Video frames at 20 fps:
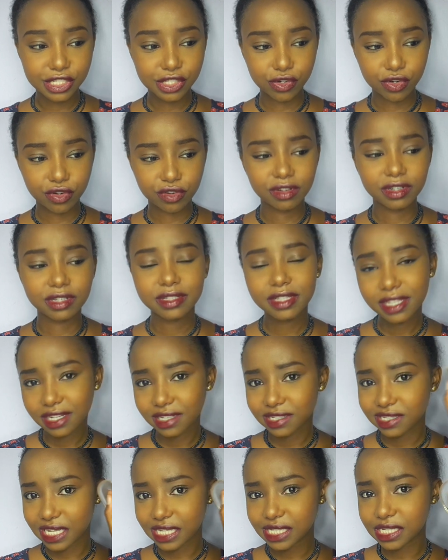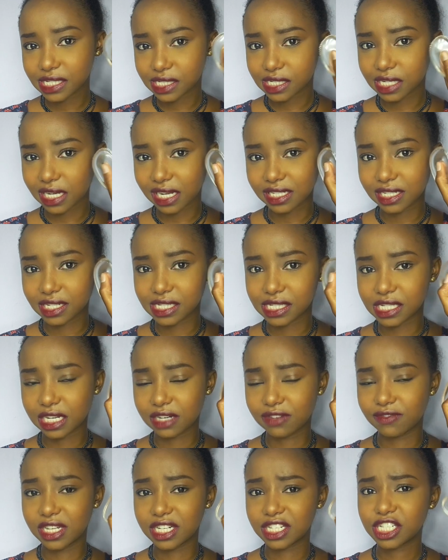So that's a slight
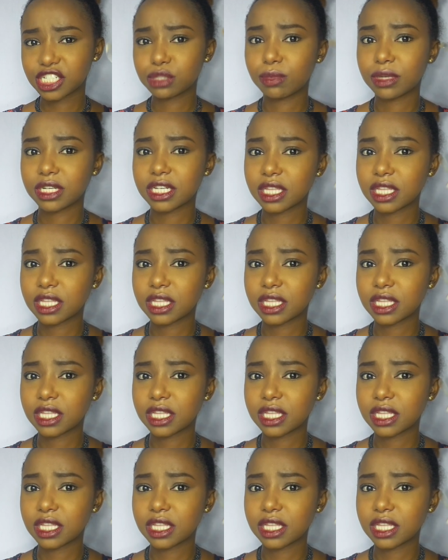disadvantage,